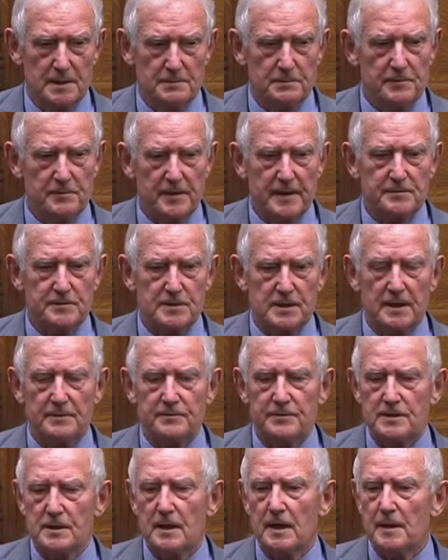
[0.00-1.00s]
We've had
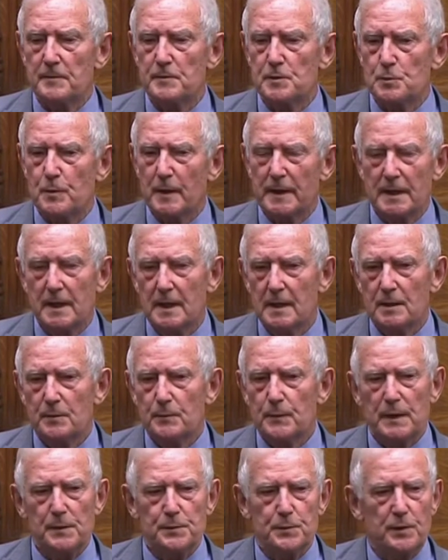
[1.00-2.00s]
tough times when
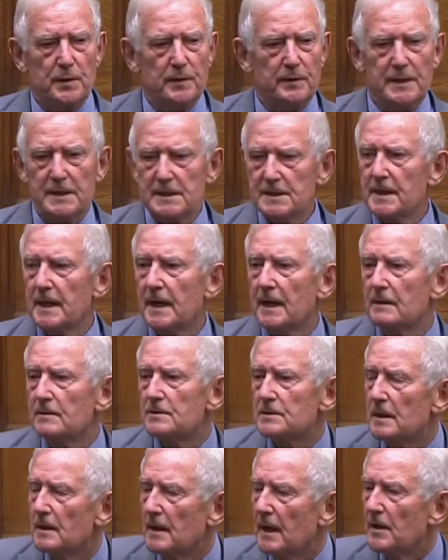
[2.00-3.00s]
people in this
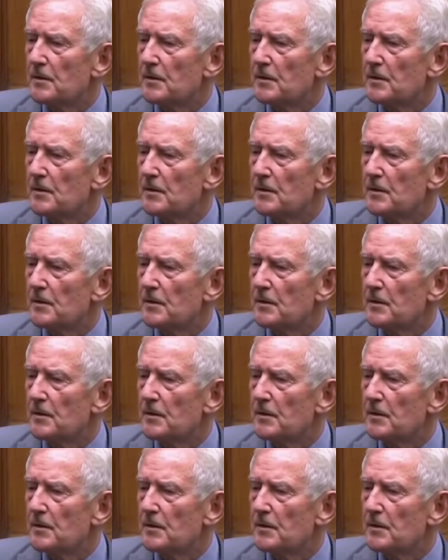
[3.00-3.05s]
house